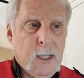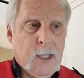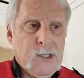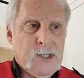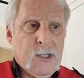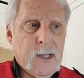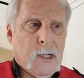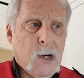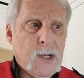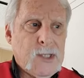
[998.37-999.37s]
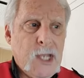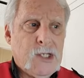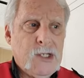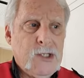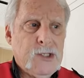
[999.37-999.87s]
Consider that a car's
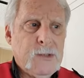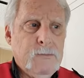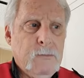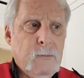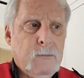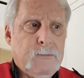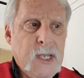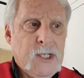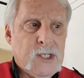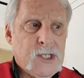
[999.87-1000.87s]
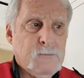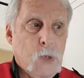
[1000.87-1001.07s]
engine's pieces